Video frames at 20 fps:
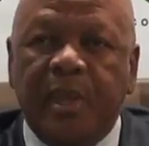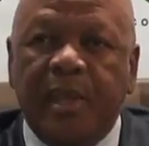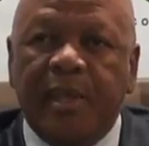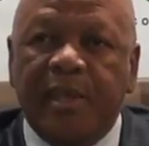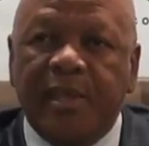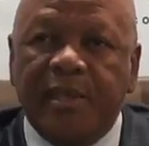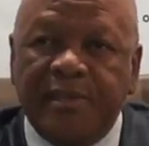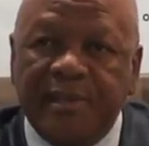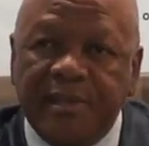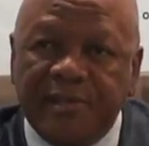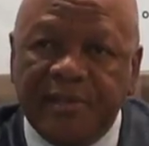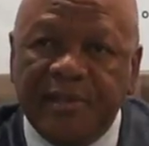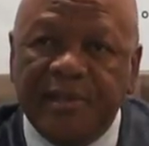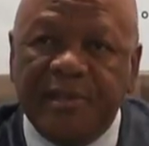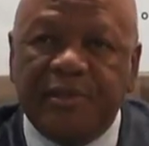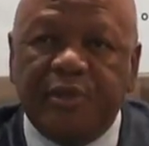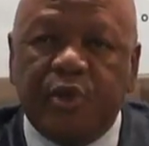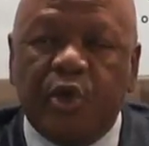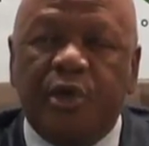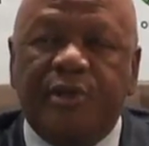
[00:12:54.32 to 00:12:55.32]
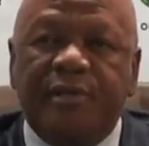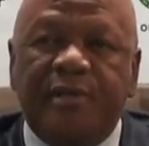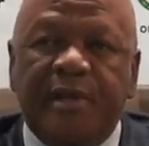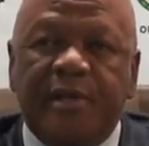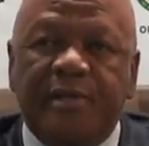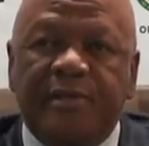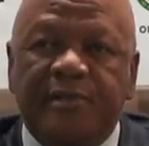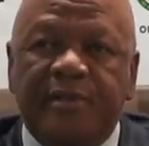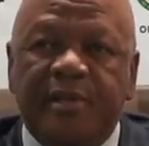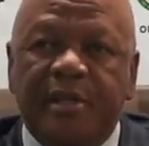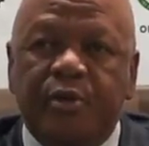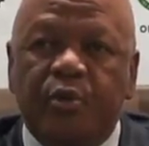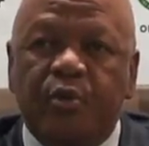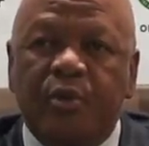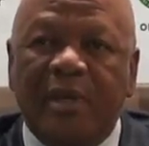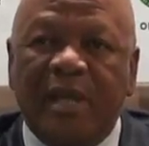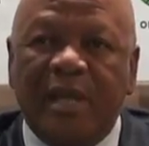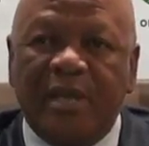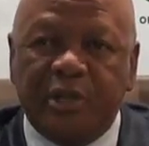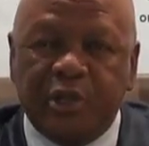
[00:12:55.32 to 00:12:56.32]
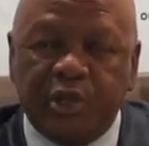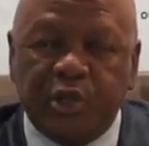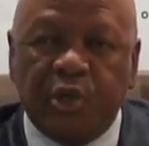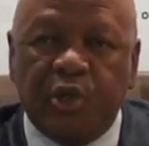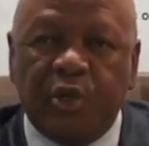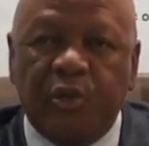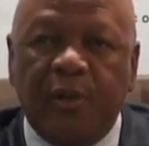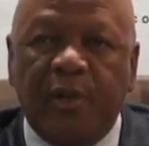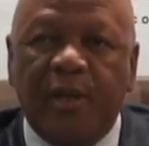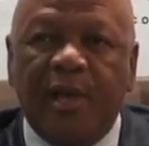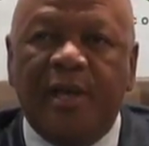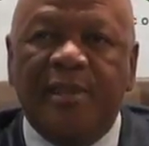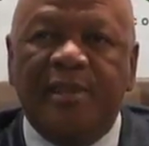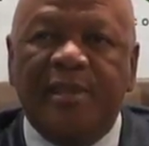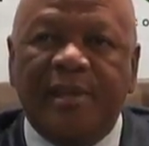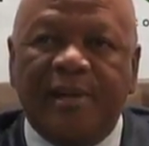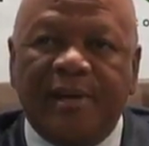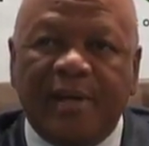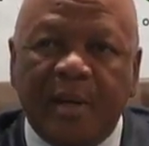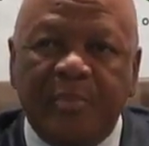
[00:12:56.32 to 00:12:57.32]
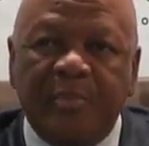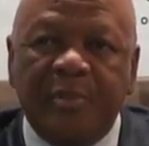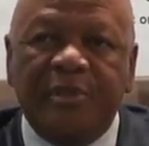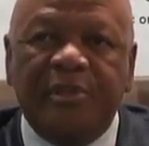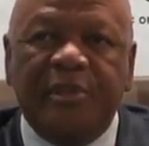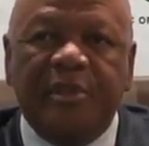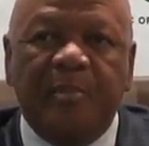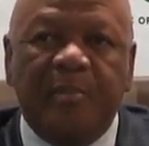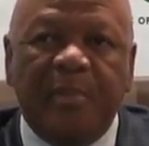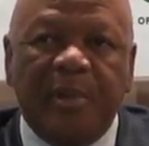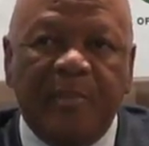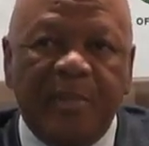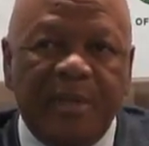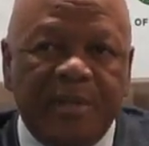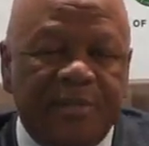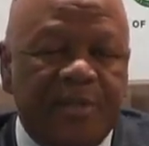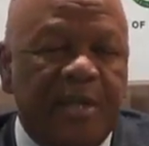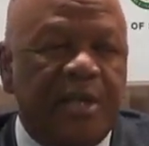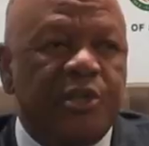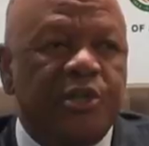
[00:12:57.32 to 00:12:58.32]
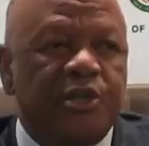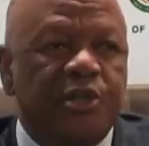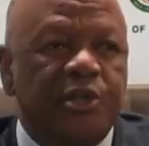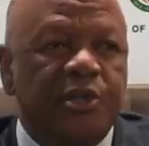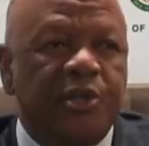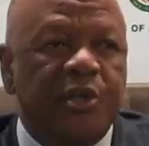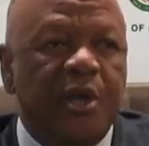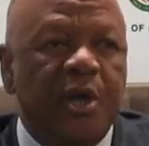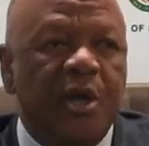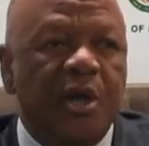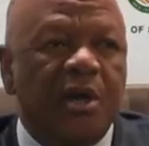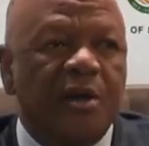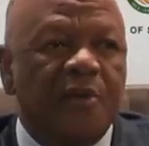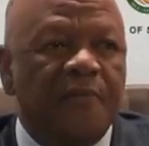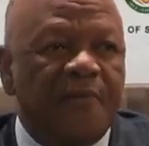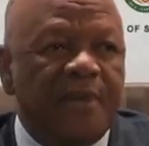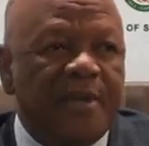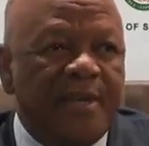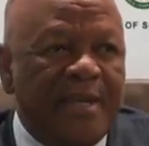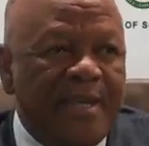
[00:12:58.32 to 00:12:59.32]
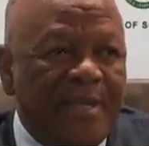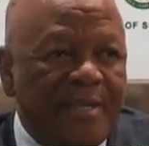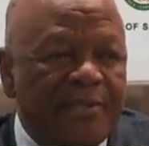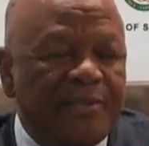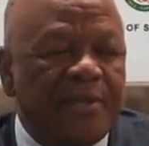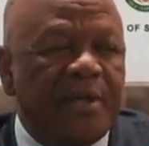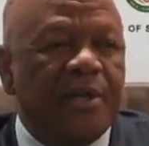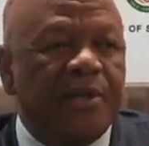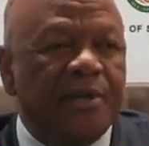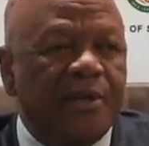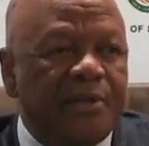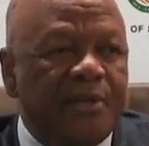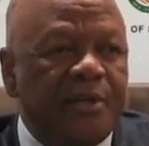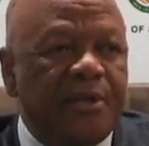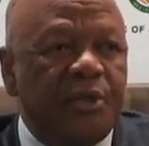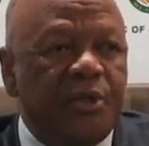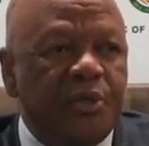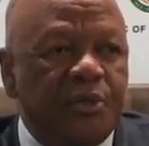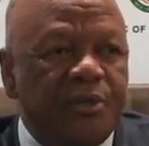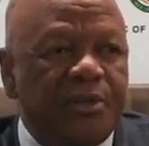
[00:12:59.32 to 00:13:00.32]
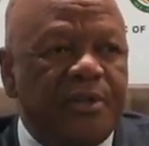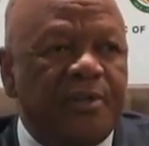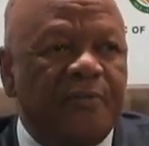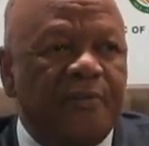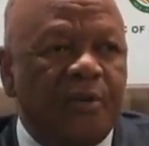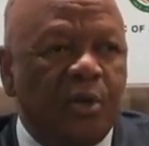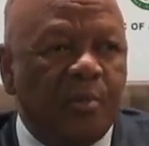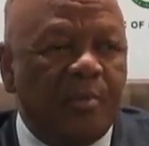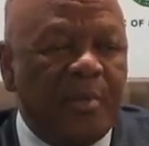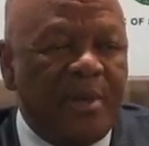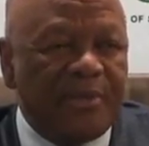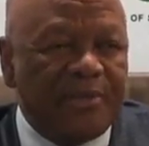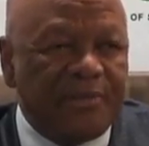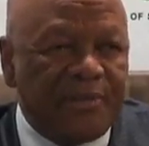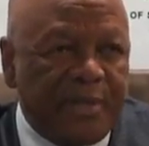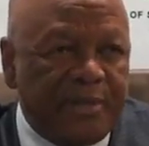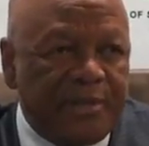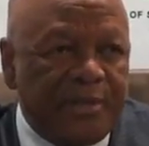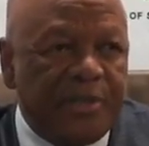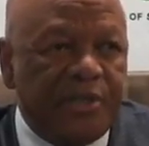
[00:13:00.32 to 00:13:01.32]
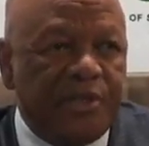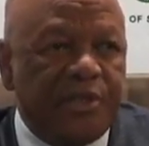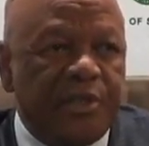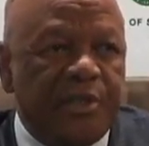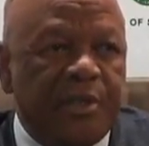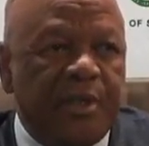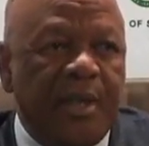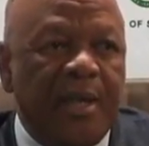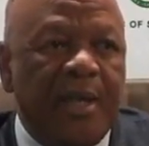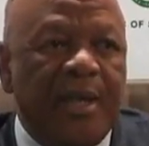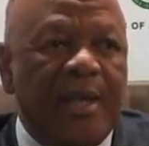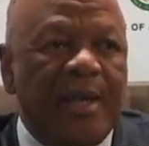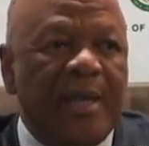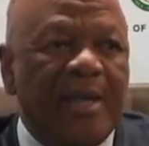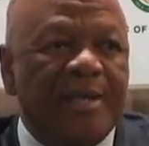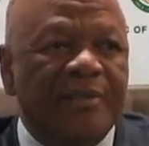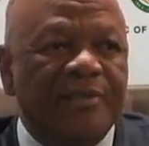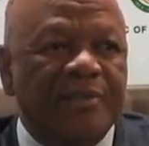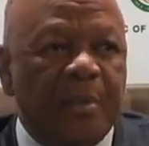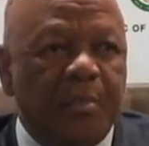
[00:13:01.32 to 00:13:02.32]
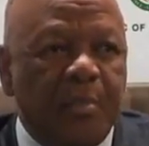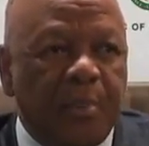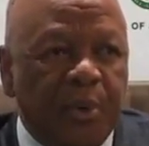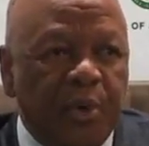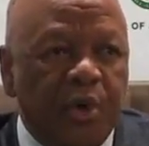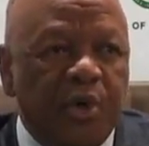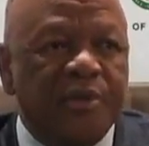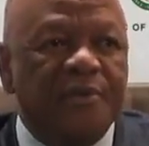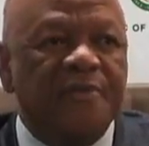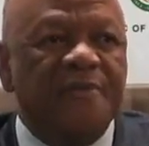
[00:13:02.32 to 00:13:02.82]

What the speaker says: It is in this context that we will ensure the rapid implementation of an integrated youth development strategy as a broad